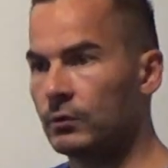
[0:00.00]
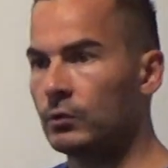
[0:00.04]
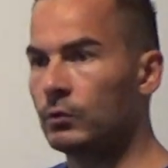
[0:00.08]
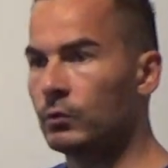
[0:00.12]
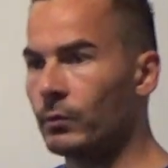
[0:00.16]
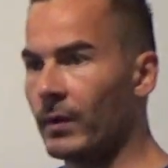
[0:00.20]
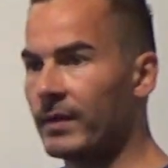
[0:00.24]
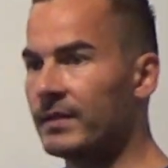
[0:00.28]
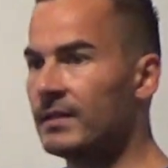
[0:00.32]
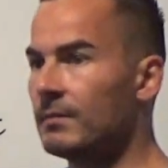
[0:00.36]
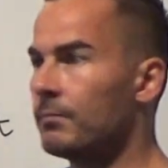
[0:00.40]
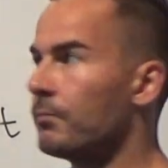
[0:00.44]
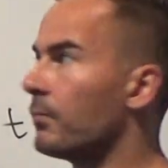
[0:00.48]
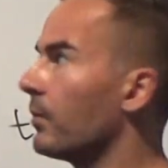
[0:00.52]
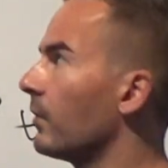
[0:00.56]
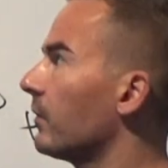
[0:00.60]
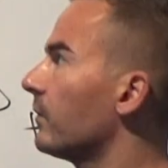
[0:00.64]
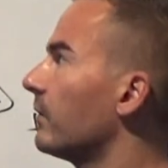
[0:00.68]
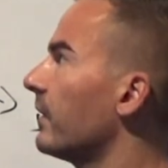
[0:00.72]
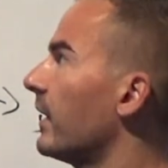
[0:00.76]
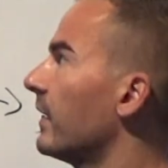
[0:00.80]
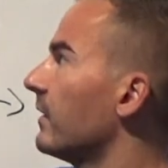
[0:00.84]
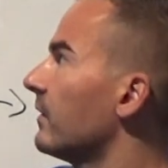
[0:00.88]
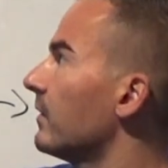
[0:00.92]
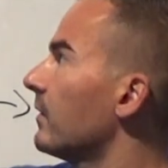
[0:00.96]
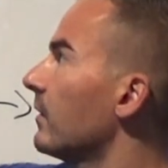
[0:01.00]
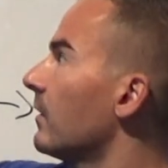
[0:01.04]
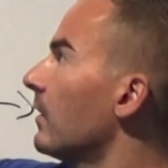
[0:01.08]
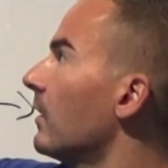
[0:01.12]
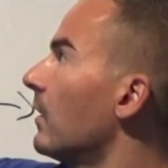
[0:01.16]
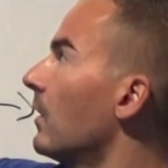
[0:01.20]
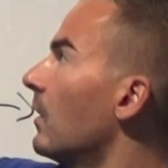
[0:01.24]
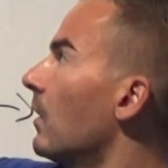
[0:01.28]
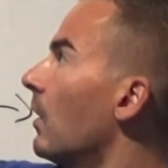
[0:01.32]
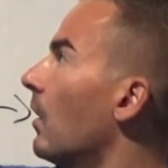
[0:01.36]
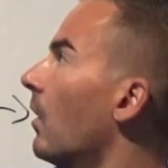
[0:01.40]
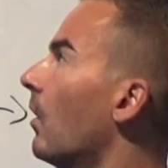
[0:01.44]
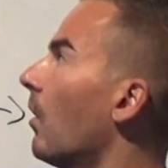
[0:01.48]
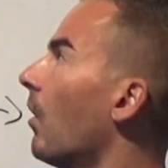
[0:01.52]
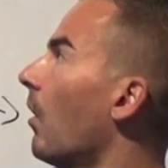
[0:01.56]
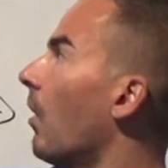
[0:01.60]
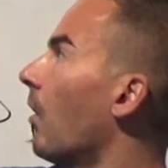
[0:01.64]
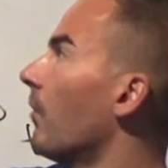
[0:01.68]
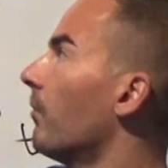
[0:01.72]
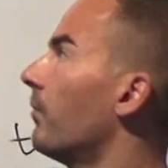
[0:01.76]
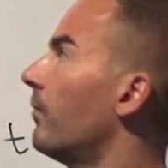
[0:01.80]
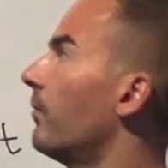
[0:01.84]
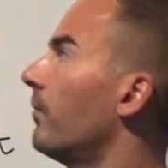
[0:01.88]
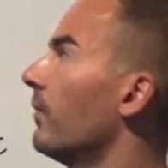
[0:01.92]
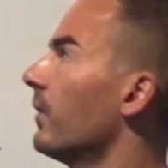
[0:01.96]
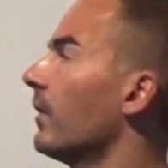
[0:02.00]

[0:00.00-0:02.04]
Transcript: 20% of